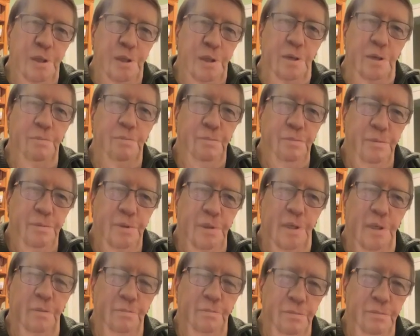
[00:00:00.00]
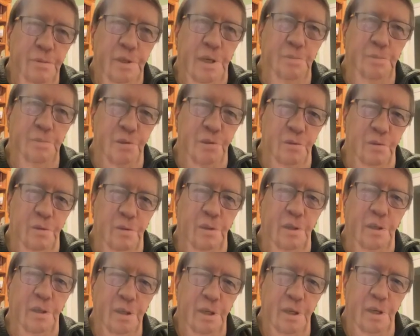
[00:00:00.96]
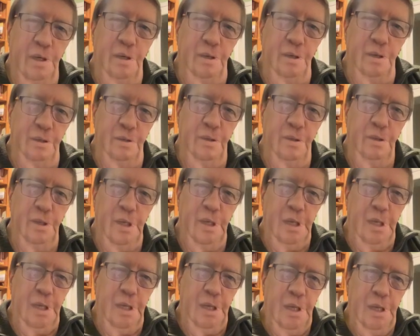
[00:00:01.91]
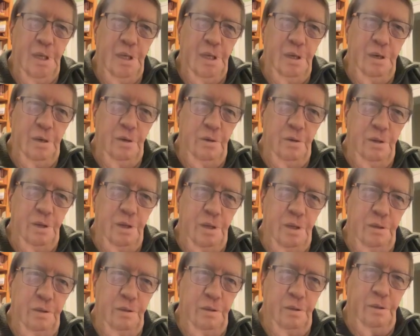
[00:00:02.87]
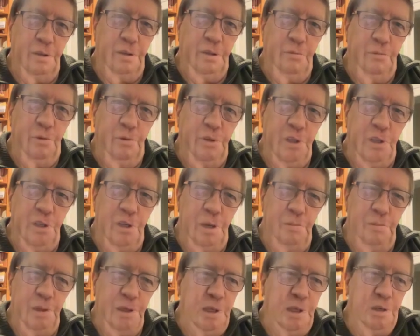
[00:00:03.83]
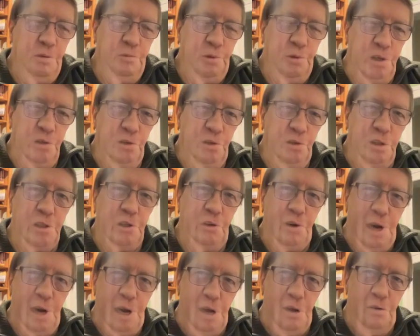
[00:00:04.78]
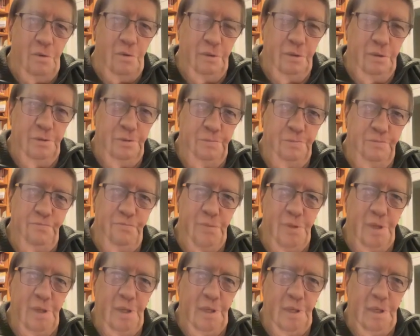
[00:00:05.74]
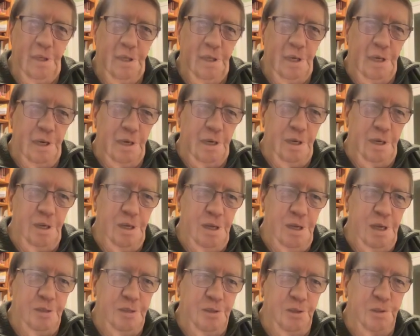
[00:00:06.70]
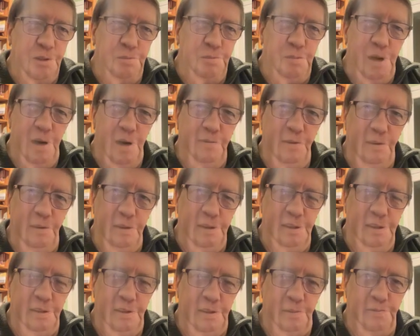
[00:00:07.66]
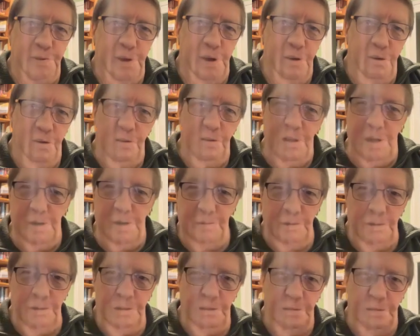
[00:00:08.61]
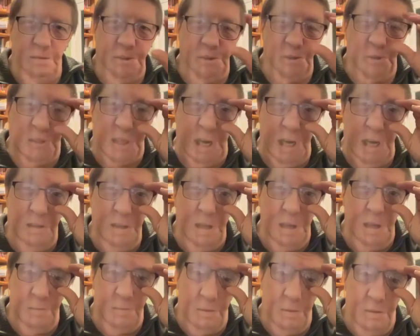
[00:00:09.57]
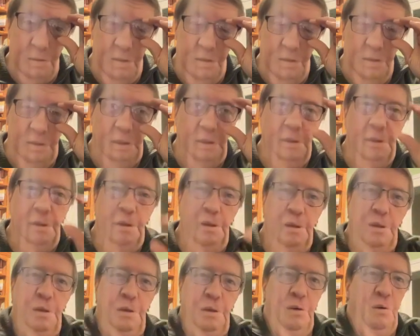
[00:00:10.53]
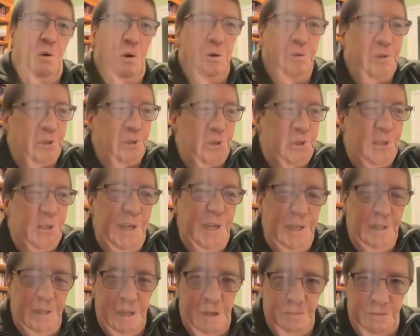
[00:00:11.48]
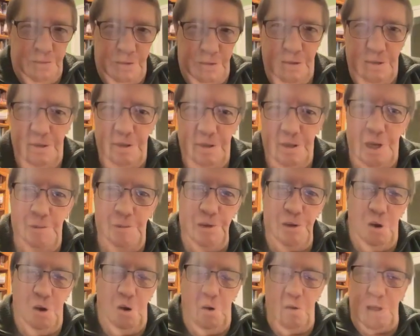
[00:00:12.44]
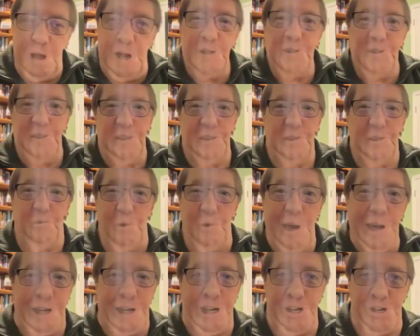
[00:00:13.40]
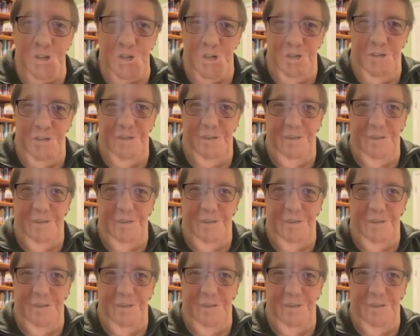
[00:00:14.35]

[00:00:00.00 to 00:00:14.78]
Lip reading: Yeah, absolutely. When you look around, it doesn't matter if you're looking at the federal level or the state level or at the city level. I mean, all I see is wreckage.